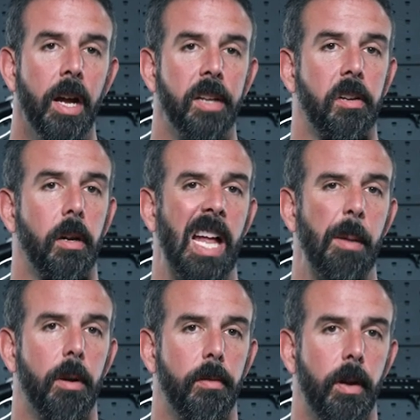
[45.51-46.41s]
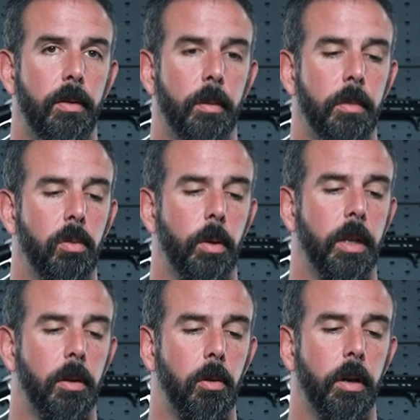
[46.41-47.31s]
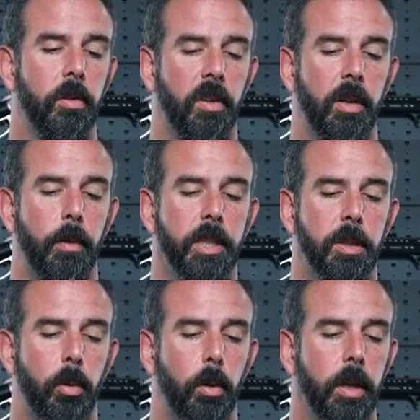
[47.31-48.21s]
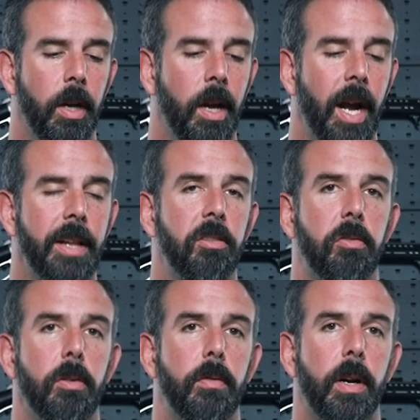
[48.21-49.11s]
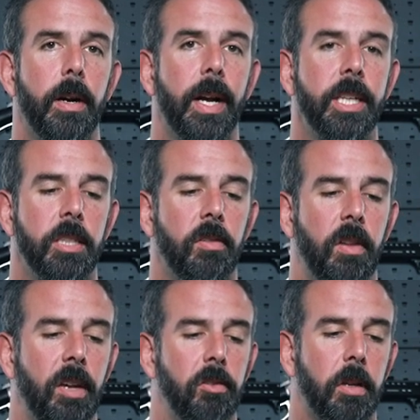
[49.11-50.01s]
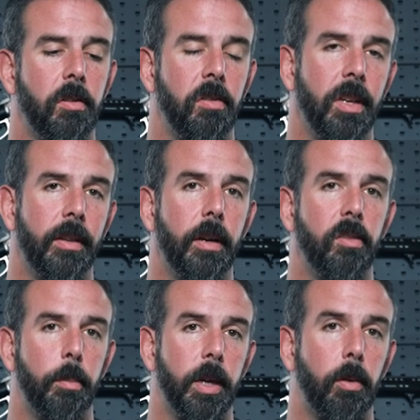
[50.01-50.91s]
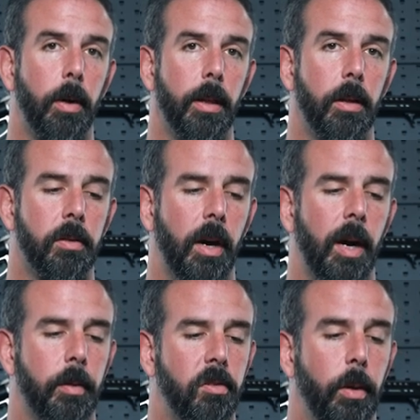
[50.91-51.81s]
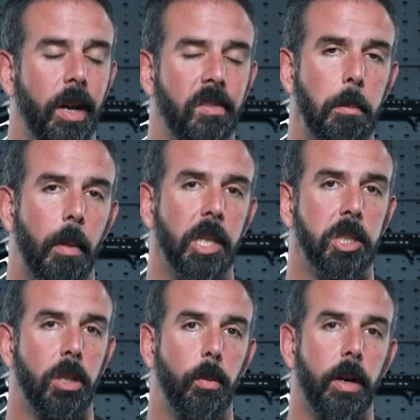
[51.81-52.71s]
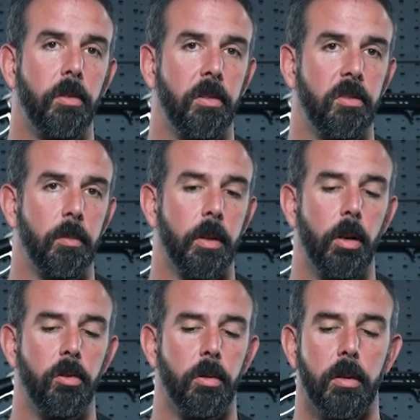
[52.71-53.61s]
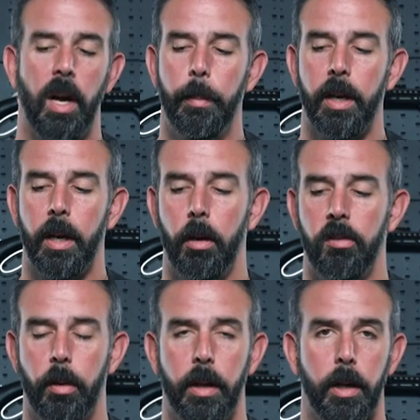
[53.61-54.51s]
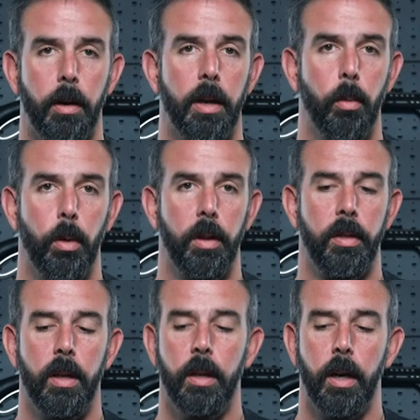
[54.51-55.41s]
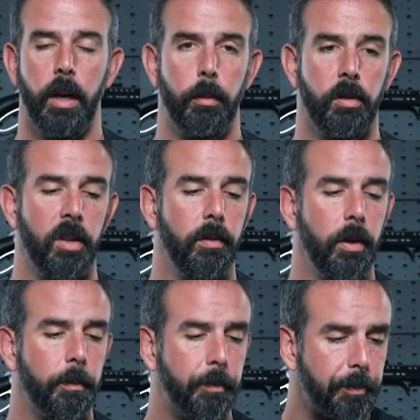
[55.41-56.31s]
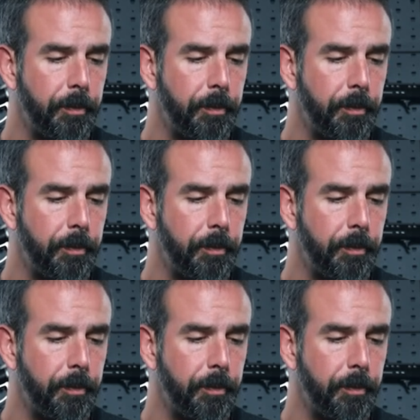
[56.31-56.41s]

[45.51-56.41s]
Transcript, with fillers: It's a collaborative effort between Chris and Ranger Point, and there's a few variations. As you can see, there is a pick rail on top. So it has a modular rail system that goes on top and can also integrate with the receiver.